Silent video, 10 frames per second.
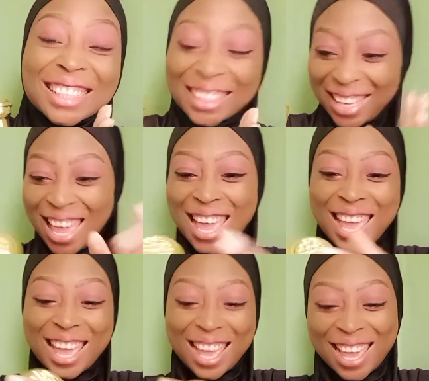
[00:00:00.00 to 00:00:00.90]

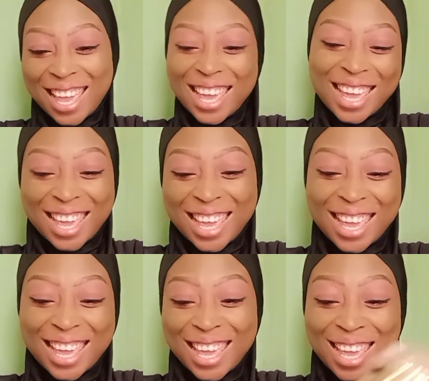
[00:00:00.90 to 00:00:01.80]

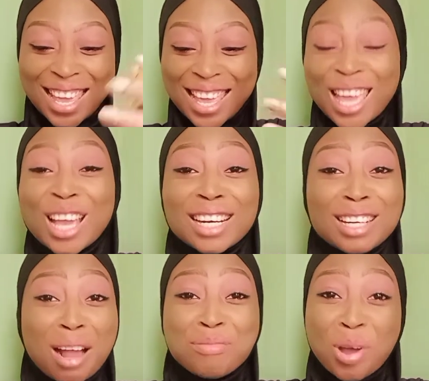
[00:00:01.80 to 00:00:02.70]
Hey,
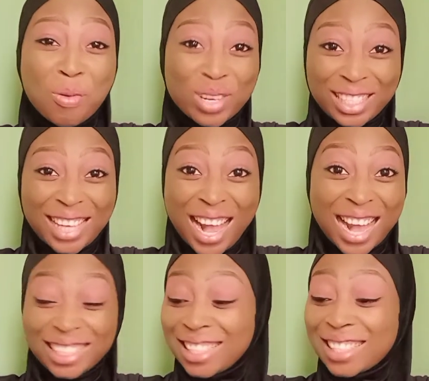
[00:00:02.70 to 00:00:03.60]
grab your water.
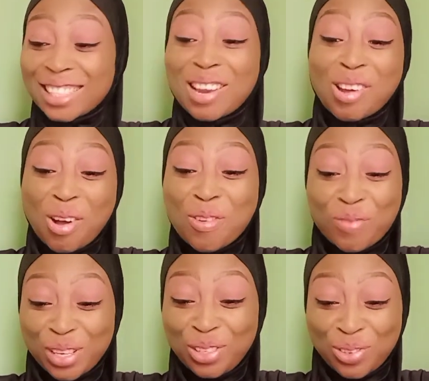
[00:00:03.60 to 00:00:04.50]
This is a long
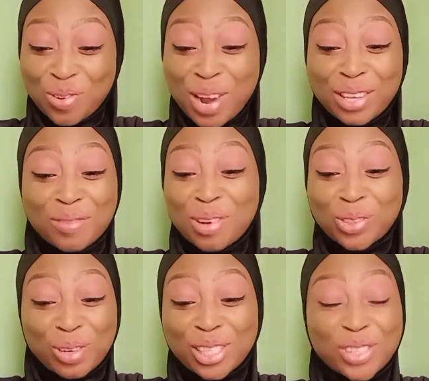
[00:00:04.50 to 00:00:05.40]
video and you must
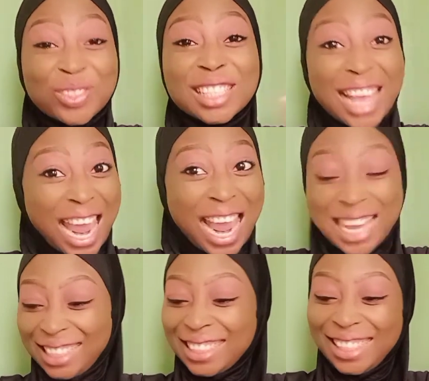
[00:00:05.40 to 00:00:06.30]
watch to the
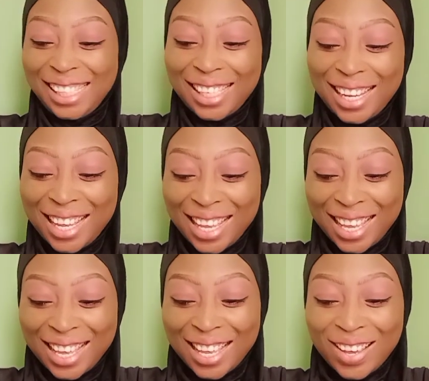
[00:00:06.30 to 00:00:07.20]
end.
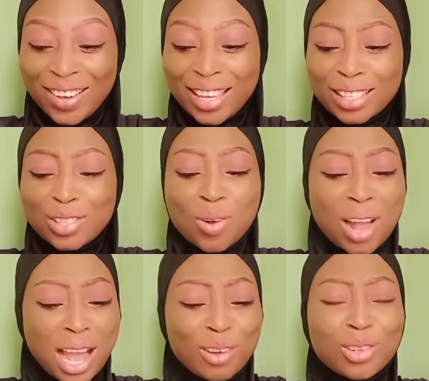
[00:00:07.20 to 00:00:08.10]
Okay, so
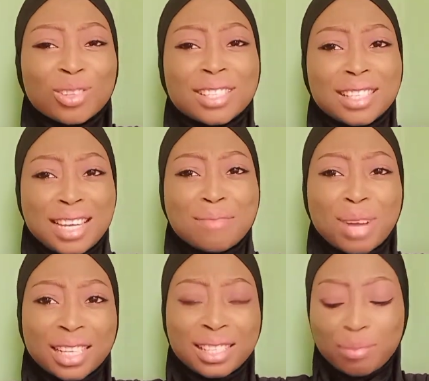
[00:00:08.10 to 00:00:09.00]
how does Nema
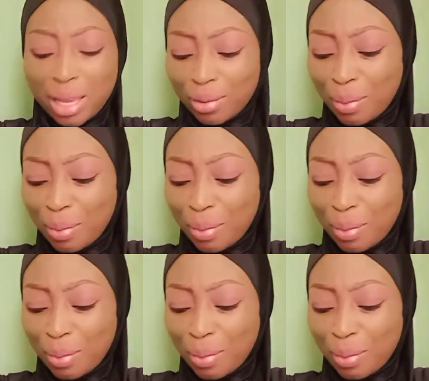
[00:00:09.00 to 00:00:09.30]
smell?